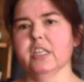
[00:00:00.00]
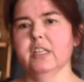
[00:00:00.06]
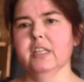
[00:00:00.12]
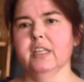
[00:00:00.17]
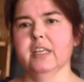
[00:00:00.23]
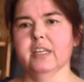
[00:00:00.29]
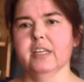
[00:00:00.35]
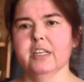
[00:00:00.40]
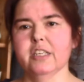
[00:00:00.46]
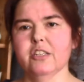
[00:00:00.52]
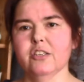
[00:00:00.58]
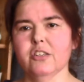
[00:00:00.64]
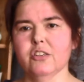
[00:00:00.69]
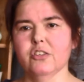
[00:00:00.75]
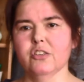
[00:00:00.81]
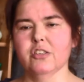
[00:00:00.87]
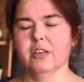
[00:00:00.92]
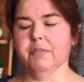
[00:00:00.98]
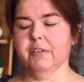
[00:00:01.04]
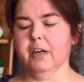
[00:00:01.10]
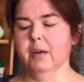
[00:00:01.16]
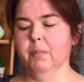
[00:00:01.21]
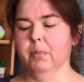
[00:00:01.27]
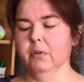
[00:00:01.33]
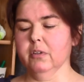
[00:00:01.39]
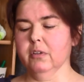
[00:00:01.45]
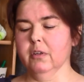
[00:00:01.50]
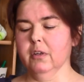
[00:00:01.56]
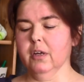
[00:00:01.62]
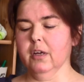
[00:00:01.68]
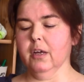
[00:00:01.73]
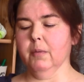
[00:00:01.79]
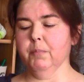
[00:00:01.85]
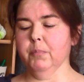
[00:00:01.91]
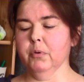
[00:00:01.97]
in here is just stuff I
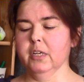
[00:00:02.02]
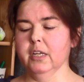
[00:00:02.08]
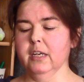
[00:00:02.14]
put